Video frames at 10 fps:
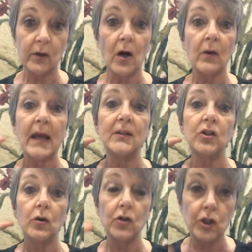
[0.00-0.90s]
Okay,
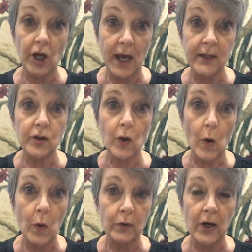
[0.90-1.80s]
so just
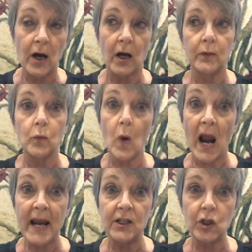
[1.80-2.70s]
hold on.
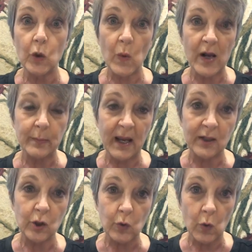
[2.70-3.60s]
Write your
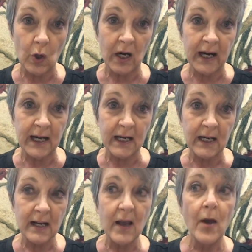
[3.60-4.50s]
one-page story.
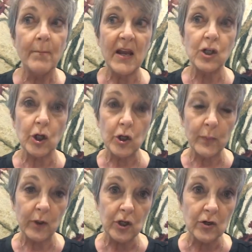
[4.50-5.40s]
Make sure you
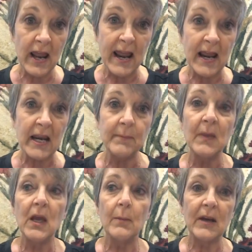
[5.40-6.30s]
put your name.
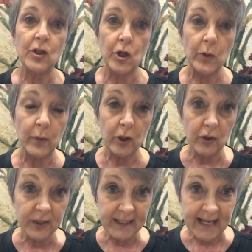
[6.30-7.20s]
Make sure you put
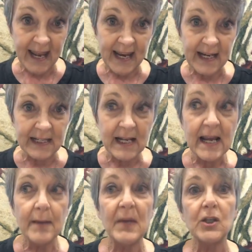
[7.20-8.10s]
your state.
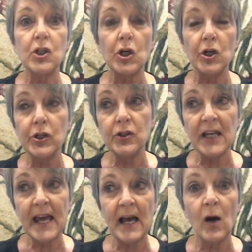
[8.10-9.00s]
Make sure you
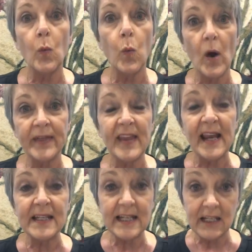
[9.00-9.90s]
tell what
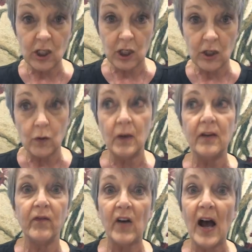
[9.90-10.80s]
they did to you
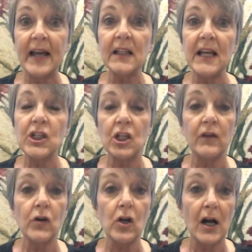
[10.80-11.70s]
in violation
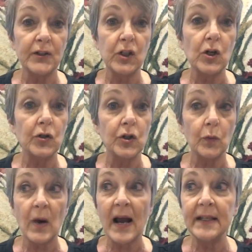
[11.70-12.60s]
of your constitutional
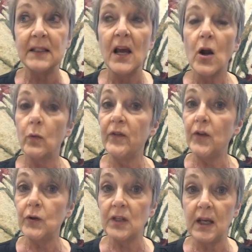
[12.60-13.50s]
rights.
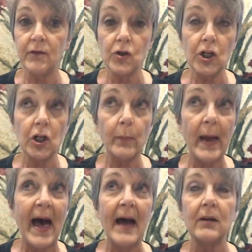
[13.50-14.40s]
Refuse to give your
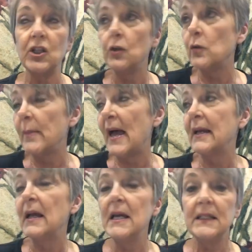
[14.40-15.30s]
children
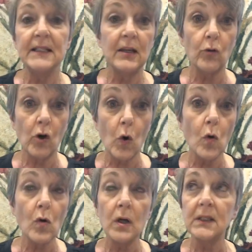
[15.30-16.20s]
back, secret
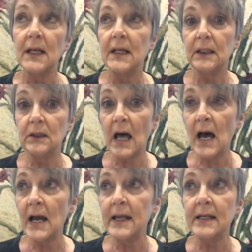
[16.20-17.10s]
courts,
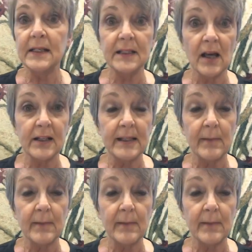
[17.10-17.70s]
lying, dishonest